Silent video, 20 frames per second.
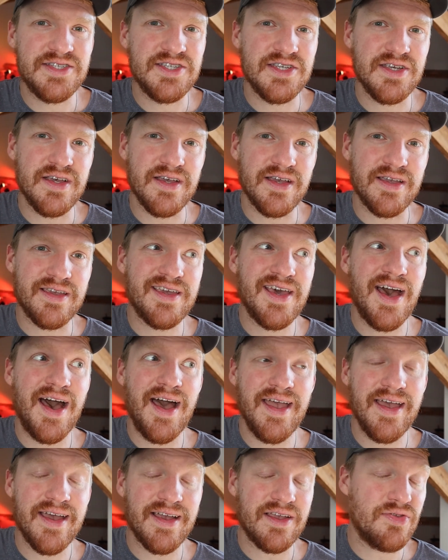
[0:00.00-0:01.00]
to
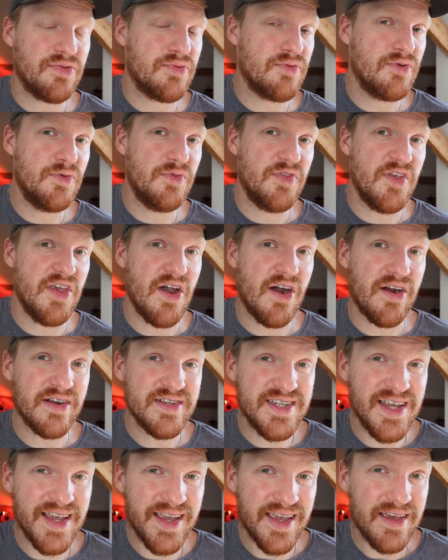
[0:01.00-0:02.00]
kayak through the
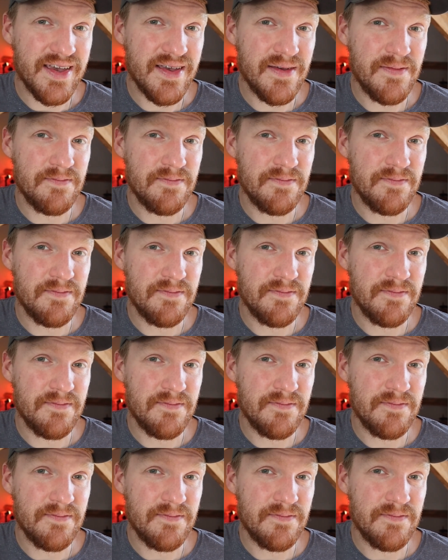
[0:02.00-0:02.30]
Arctic,